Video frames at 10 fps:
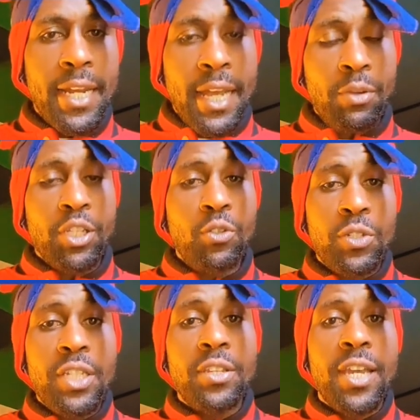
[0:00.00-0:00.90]
and I will
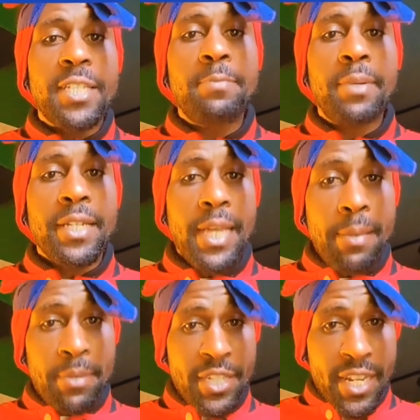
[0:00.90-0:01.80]
use it to explain
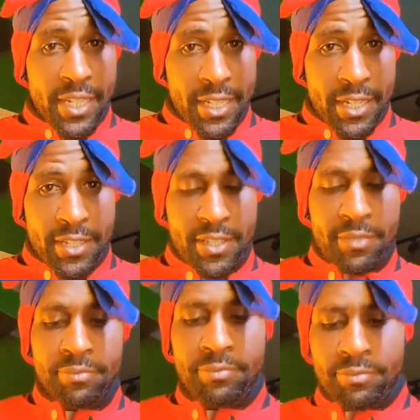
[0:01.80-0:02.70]
epigenetics
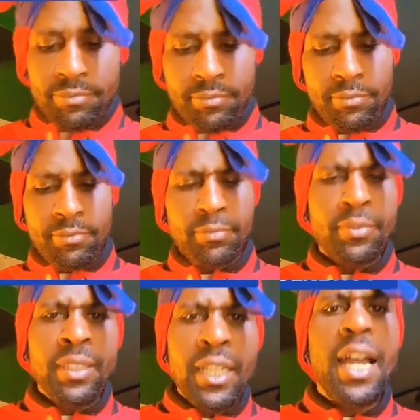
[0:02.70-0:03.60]

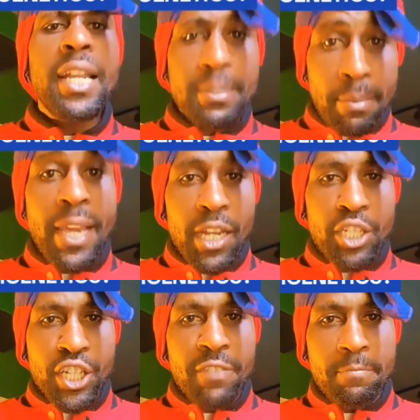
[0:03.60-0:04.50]
and the
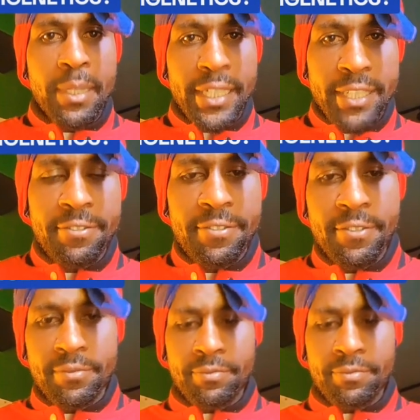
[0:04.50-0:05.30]
biology of belief.